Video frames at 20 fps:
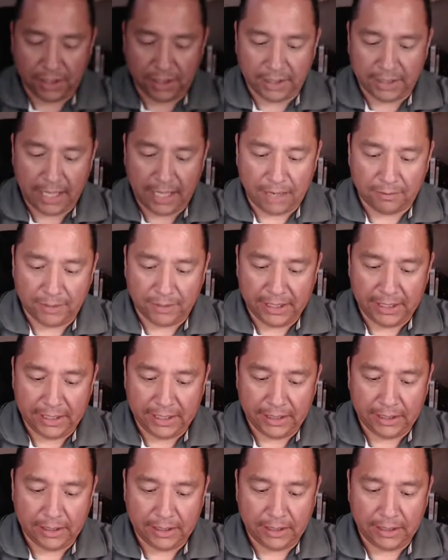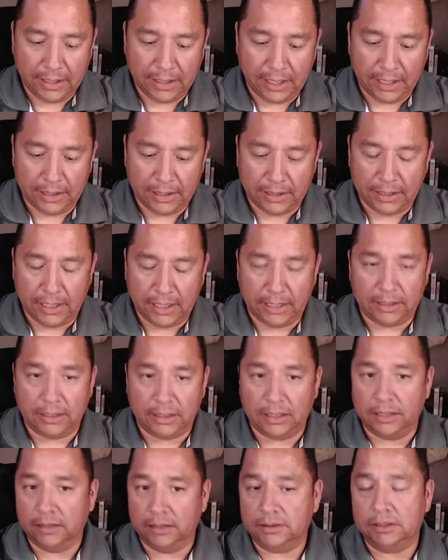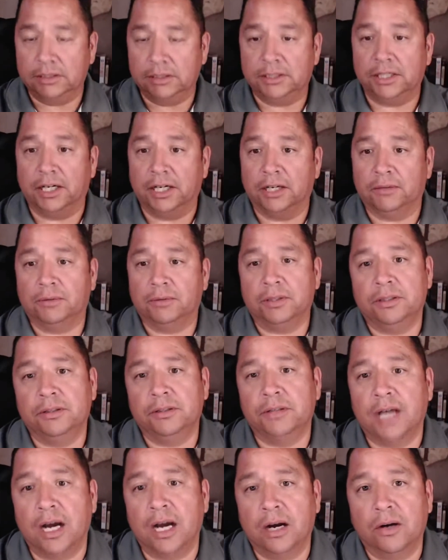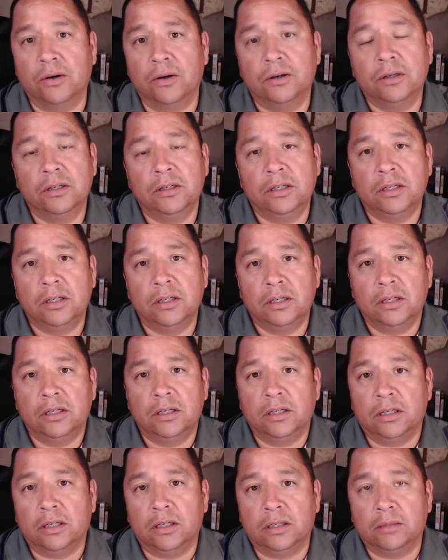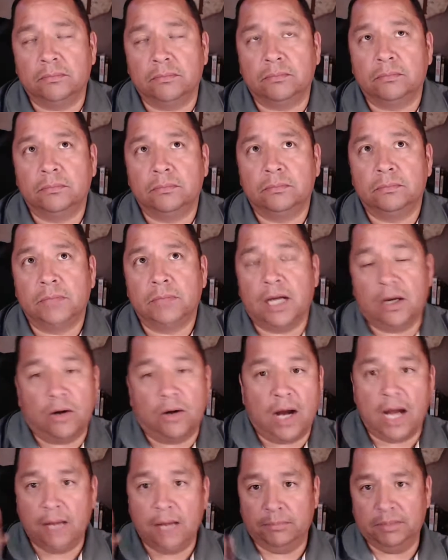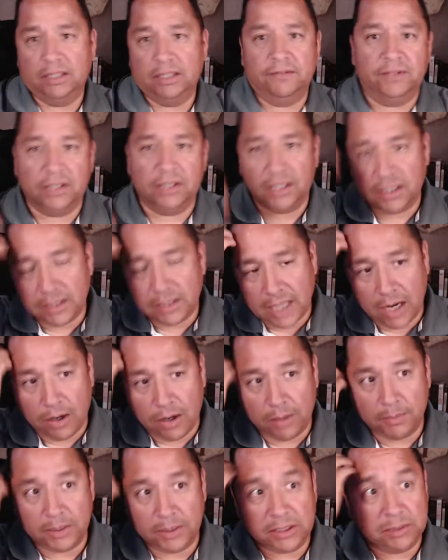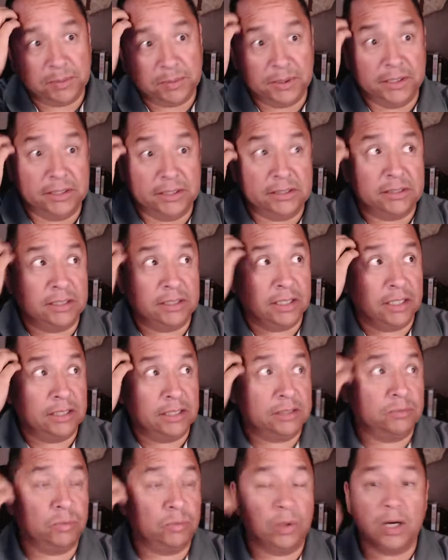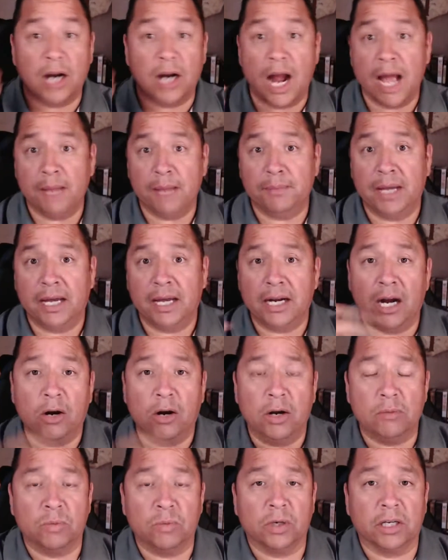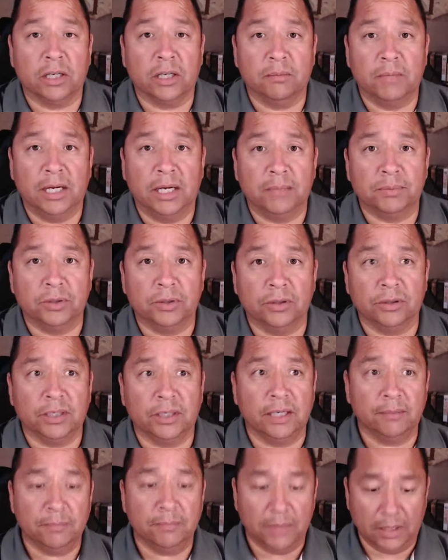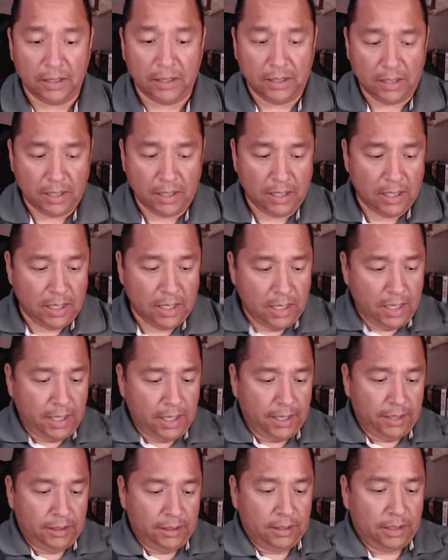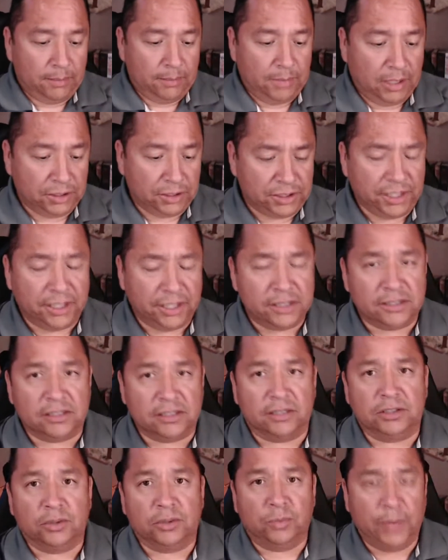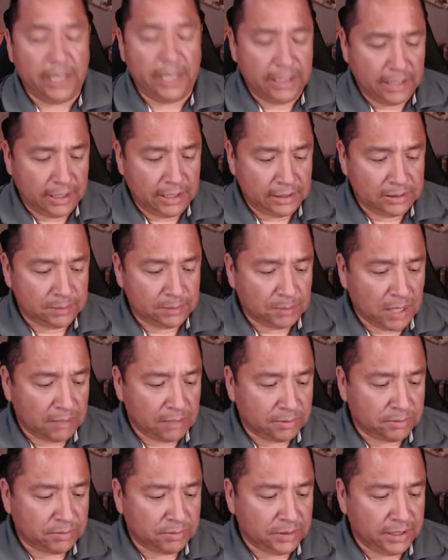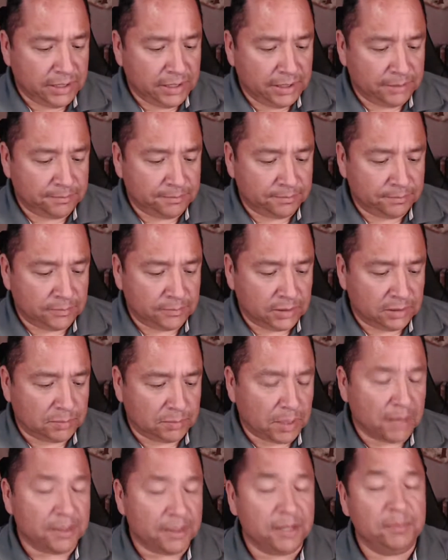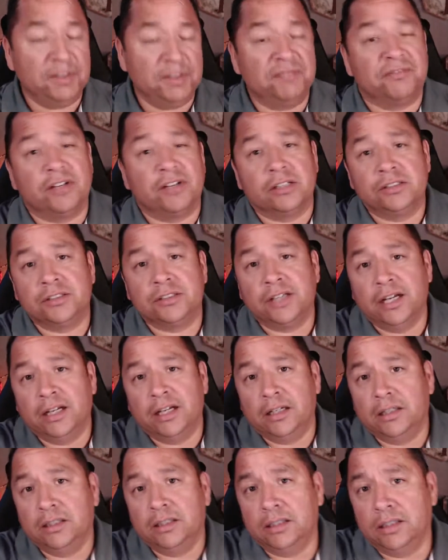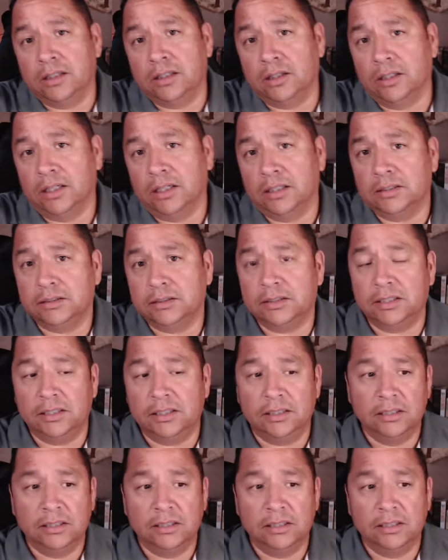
that reading, and then just sharing with you how I'm living it, how I'm experiencing it, where I'm at, how I'm working my program. And I'll share in such a way that it's probably going to be frustrating, in all honesty.